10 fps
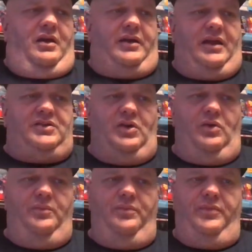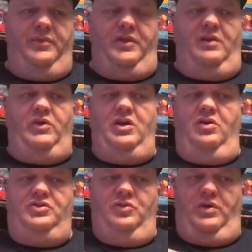Okay, so then we
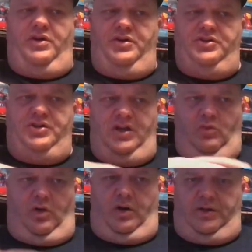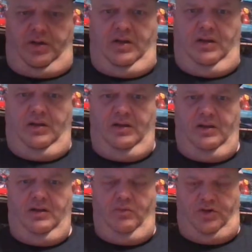go to where she worked
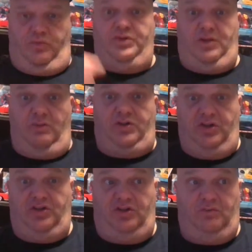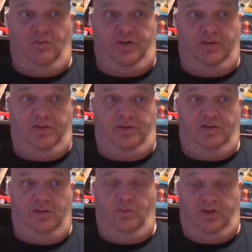which was which is which
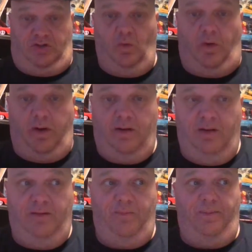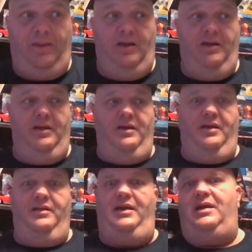was was Sword.
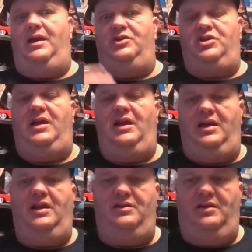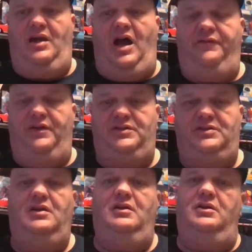They can't she can't get into the
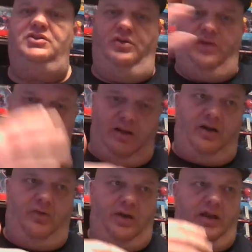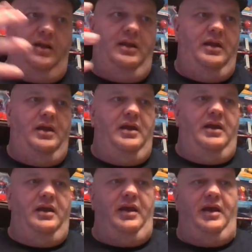office, so they let her in,
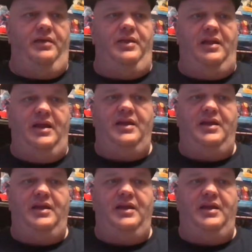and then